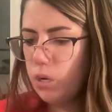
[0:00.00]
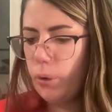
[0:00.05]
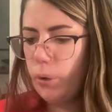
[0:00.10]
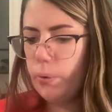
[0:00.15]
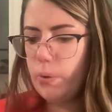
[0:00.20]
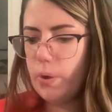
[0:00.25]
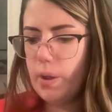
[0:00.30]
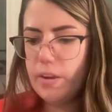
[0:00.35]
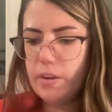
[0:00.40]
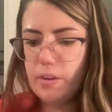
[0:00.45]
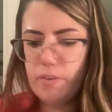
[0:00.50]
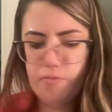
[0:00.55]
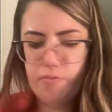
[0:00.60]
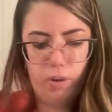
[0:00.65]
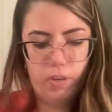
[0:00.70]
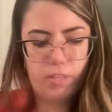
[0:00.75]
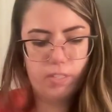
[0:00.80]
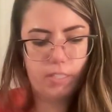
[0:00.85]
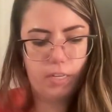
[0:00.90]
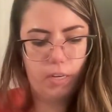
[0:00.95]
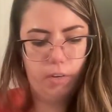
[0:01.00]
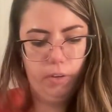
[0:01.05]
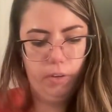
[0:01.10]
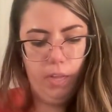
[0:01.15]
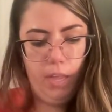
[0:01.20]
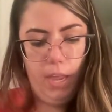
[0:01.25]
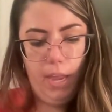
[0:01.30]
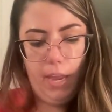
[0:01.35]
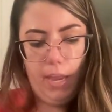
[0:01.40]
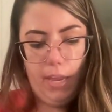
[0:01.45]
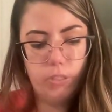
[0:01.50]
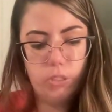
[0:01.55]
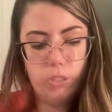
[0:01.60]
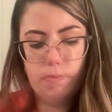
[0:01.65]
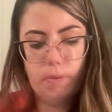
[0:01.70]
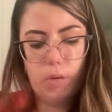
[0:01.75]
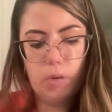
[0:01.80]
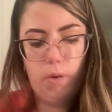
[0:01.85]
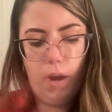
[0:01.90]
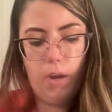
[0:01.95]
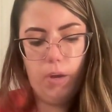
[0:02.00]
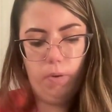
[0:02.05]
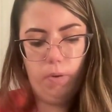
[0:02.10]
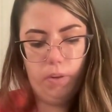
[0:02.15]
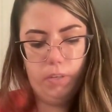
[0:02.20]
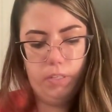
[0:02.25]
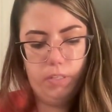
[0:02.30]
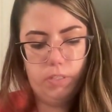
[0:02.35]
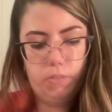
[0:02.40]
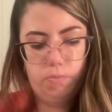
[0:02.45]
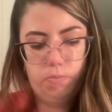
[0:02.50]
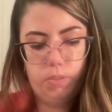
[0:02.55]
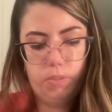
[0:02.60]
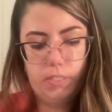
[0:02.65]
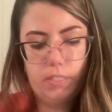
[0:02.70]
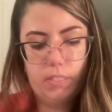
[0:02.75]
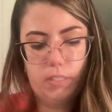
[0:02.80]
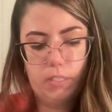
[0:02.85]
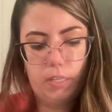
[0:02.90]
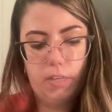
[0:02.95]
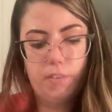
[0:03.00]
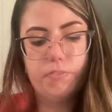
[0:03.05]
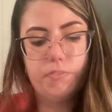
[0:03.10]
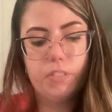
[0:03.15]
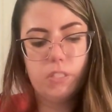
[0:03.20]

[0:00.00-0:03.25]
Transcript: creating VoxCell. And to be quite honest, was a tough